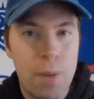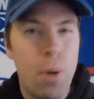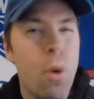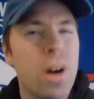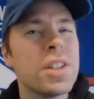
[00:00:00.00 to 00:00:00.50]
but
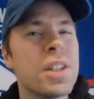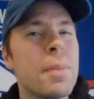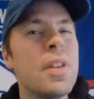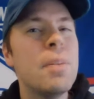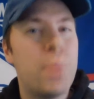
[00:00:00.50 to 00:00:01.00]
what are some
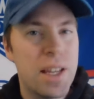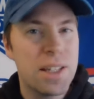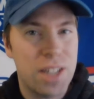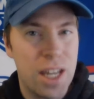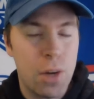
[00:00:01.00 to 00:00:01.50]
of the
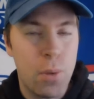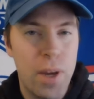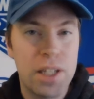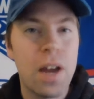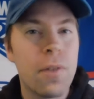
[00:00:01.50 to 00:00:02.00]
biggest
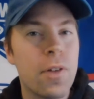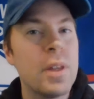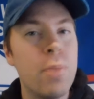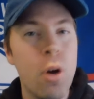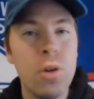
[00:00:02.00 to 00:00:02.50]
takeaways from
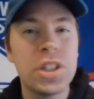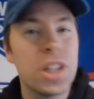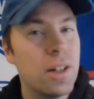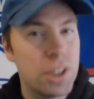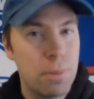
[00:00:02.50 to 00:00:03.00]
the most
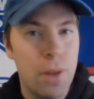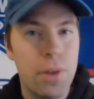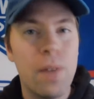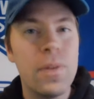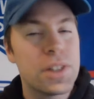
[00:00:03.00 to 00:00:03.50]
challenging month
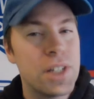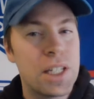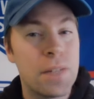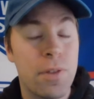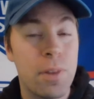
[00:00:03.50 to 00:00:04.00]
of the
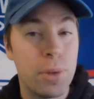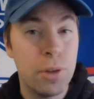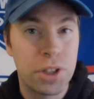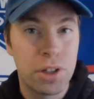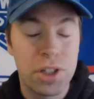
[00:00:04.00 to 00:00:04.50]
season for the
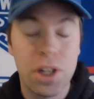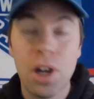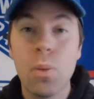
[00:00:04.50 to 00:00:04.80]
Blue Shirts?